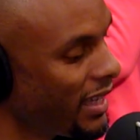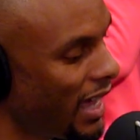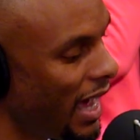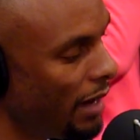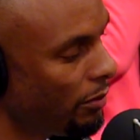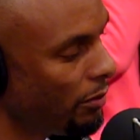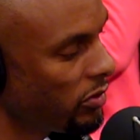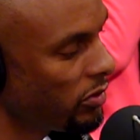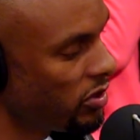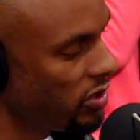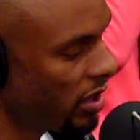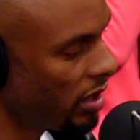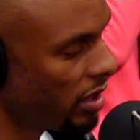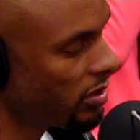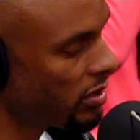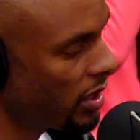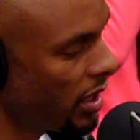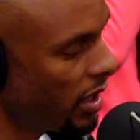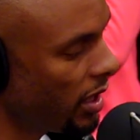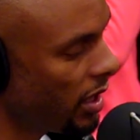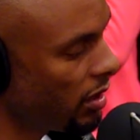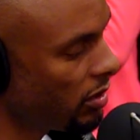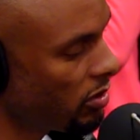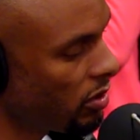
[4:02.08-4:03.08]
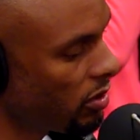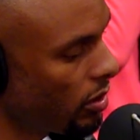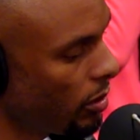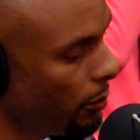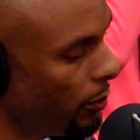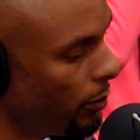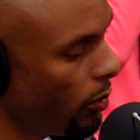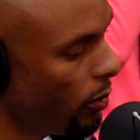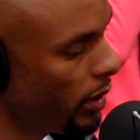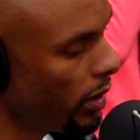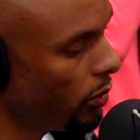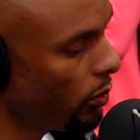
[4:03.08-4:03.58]
I'm just getting to the
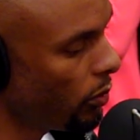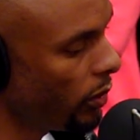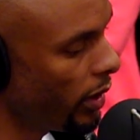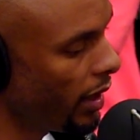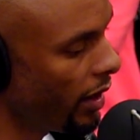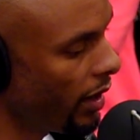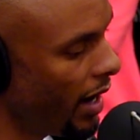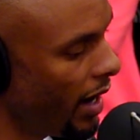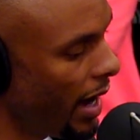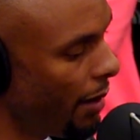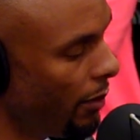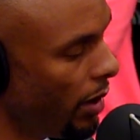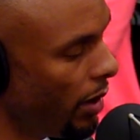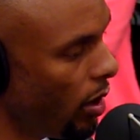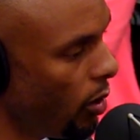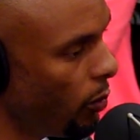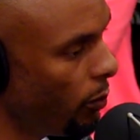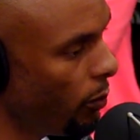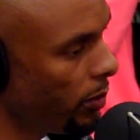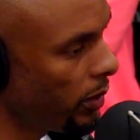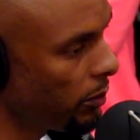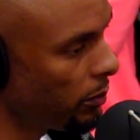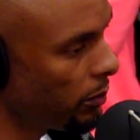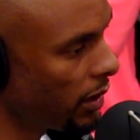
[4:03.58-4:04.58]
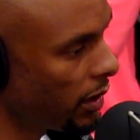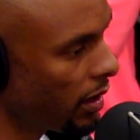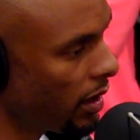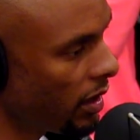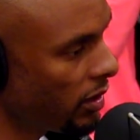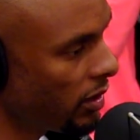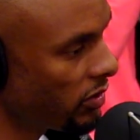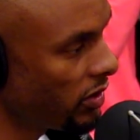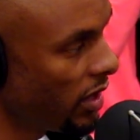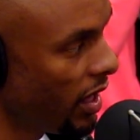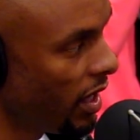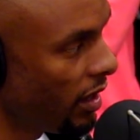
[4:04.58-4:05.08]
point where I'm open
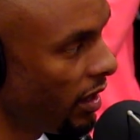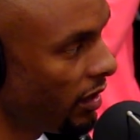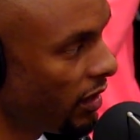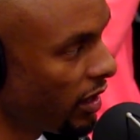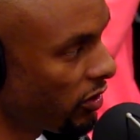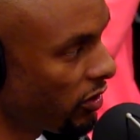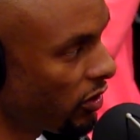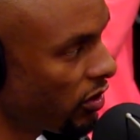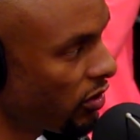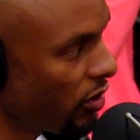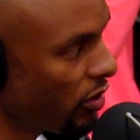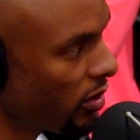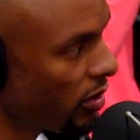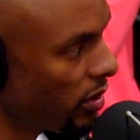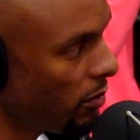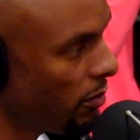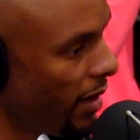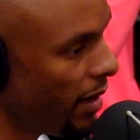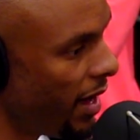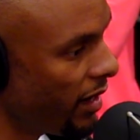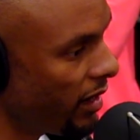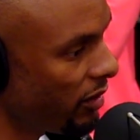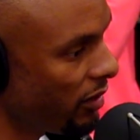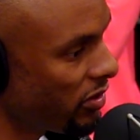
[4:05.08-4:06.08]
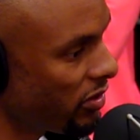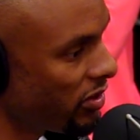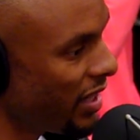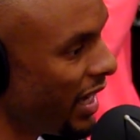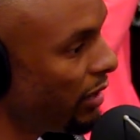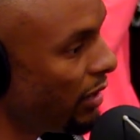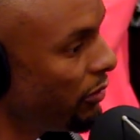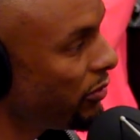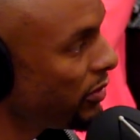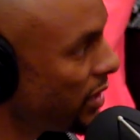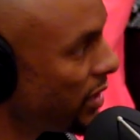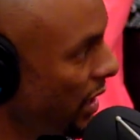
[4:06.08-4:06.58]
because there's a certain amount of
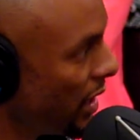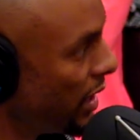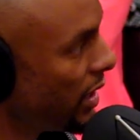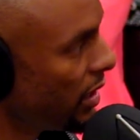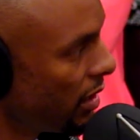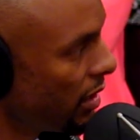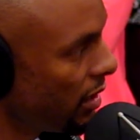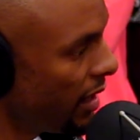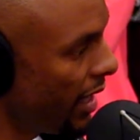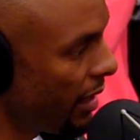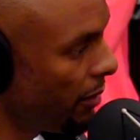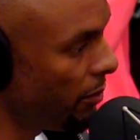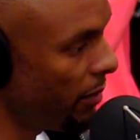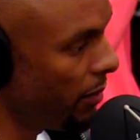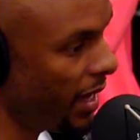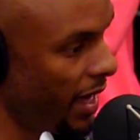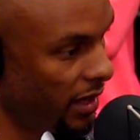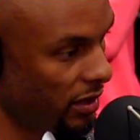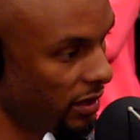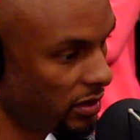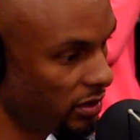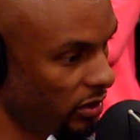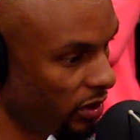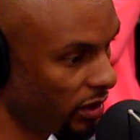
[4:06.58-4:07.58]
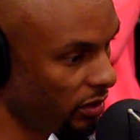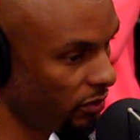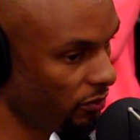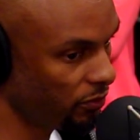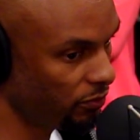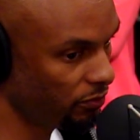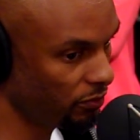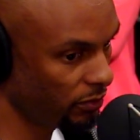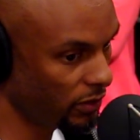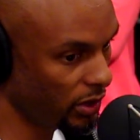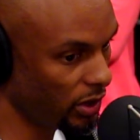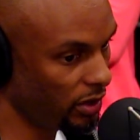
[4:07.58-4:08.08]
safety that a man is looking
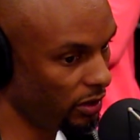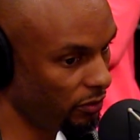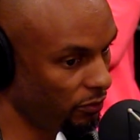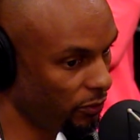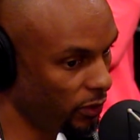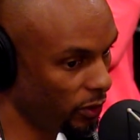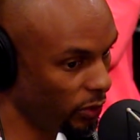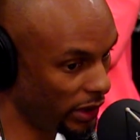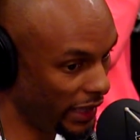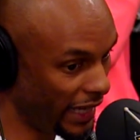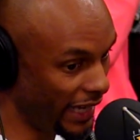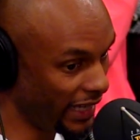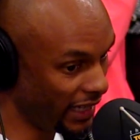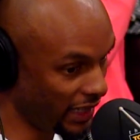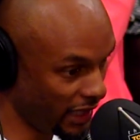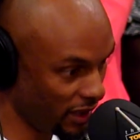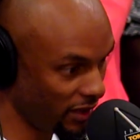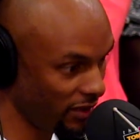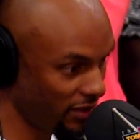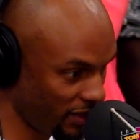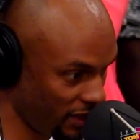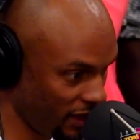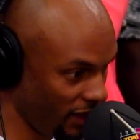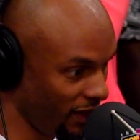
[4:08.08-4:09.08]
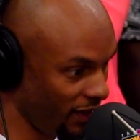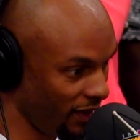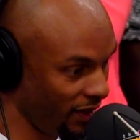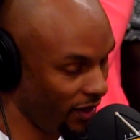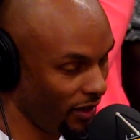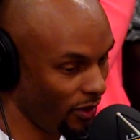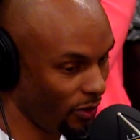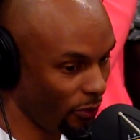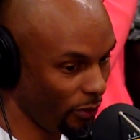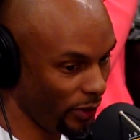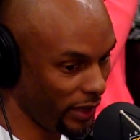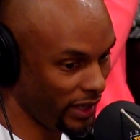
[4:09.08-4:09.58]
looking for, ladies,
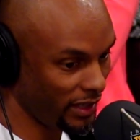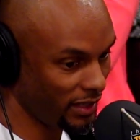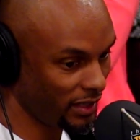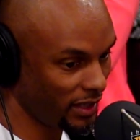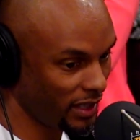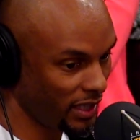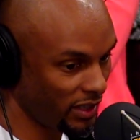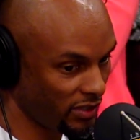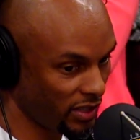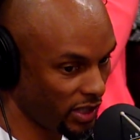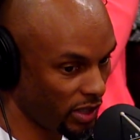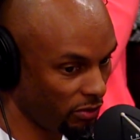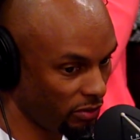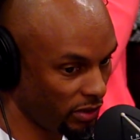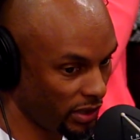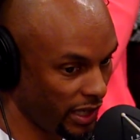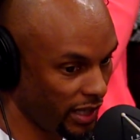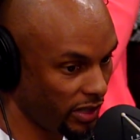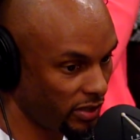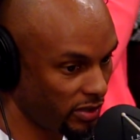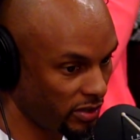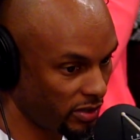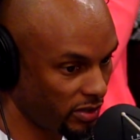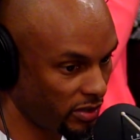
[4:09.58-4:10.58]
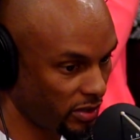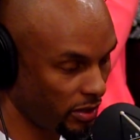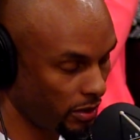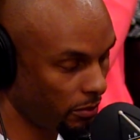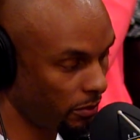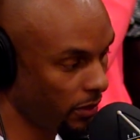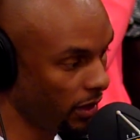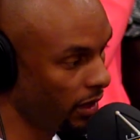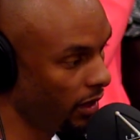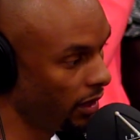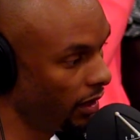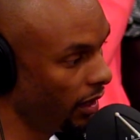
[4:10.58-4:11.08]
when mm-hmm. he's in a
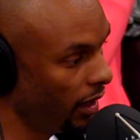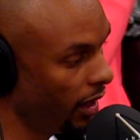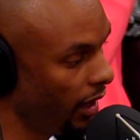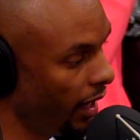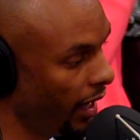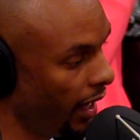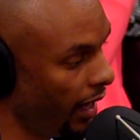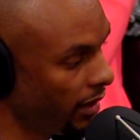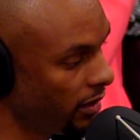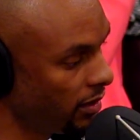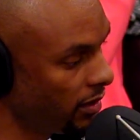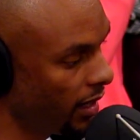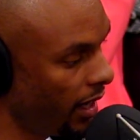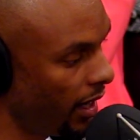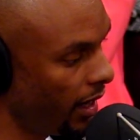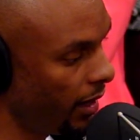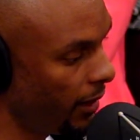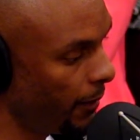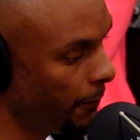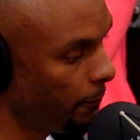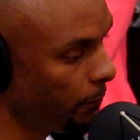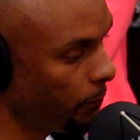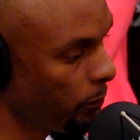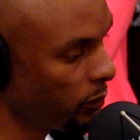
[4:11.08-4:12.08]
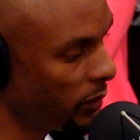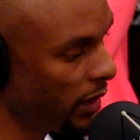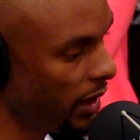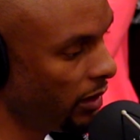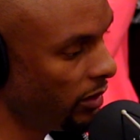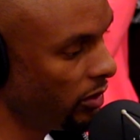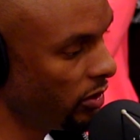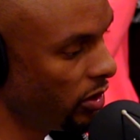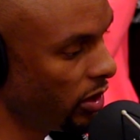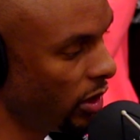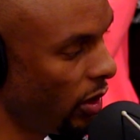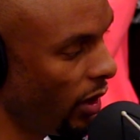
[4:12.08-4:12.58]
relationship. And um,
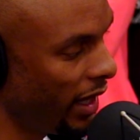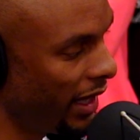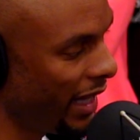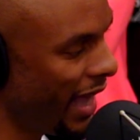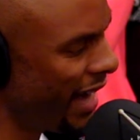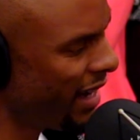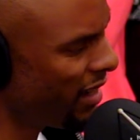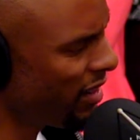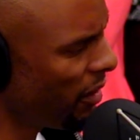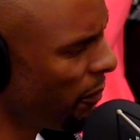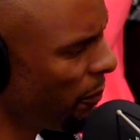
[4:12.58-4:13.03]
you know, a lot of the